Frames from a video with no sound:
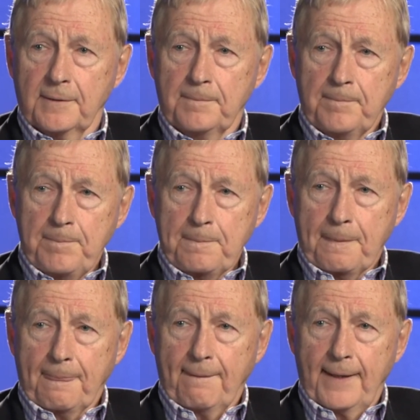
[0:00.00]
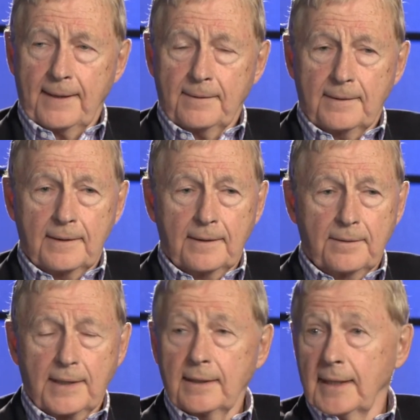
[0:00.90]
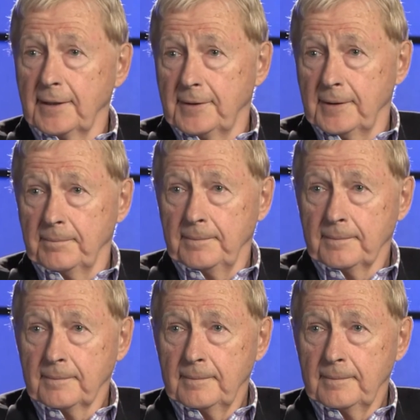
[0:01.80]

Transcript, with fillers: it, and they liked him.